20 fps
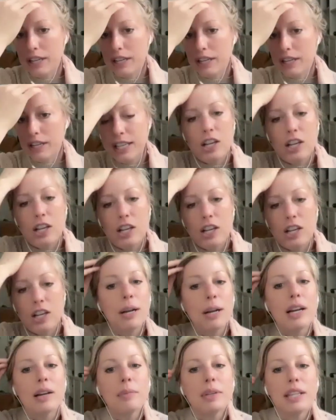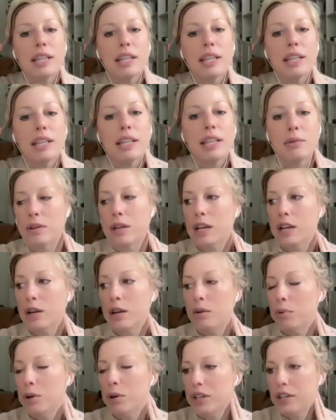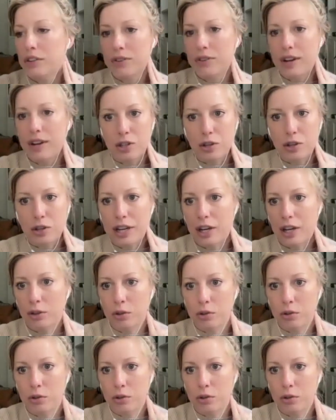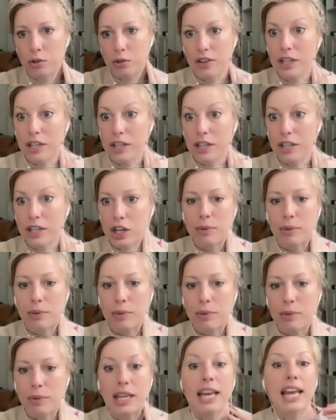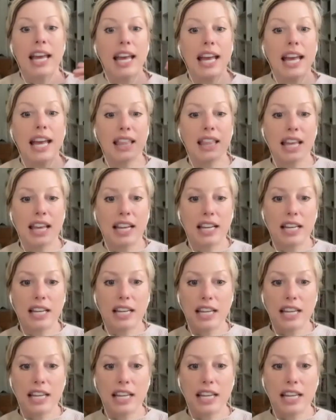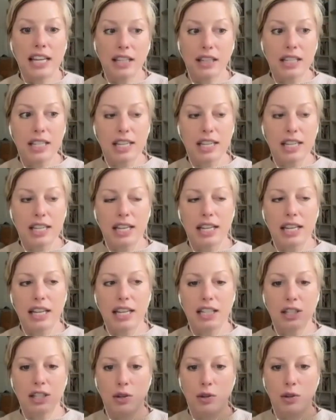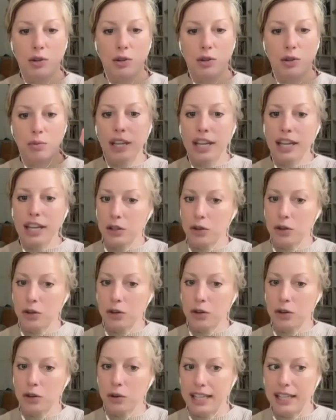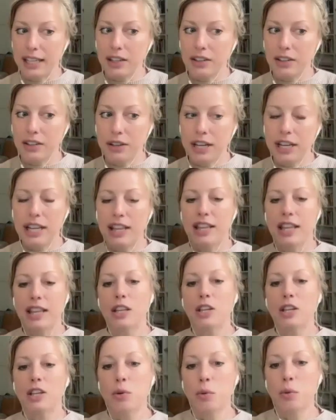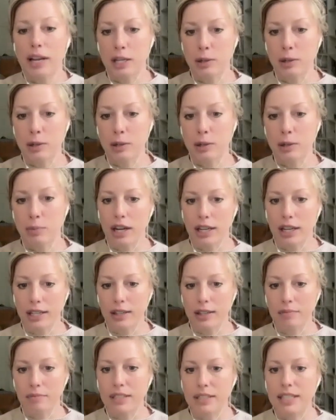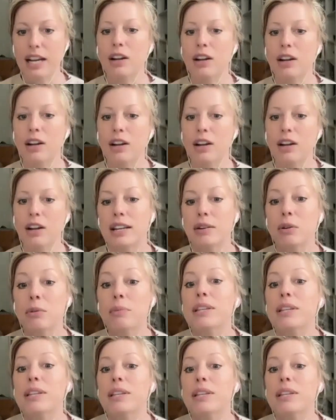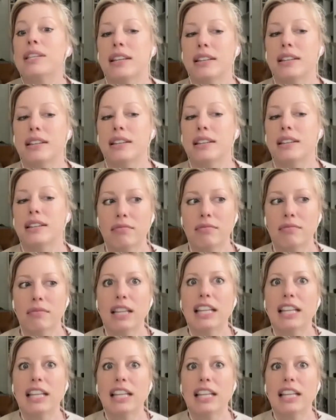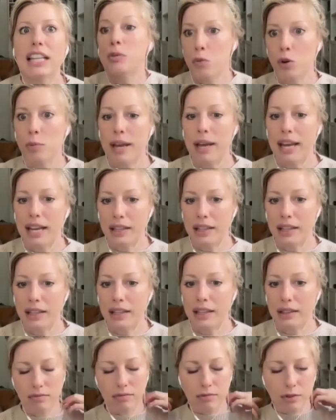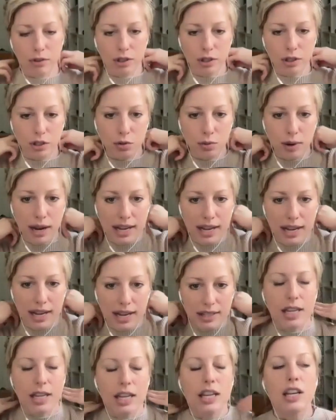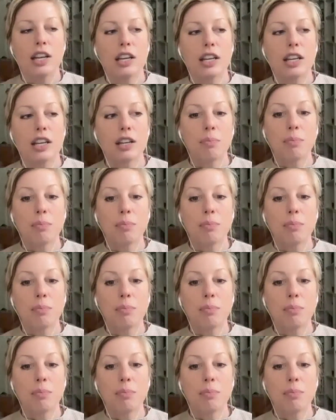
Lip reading: They lost their mom, and they were put into foster care through the Salvation Army. And then he enlisted, and so he had to go to Canada to fight, and then the U.S. brought him down because they needed more men for the U.S. Yeah.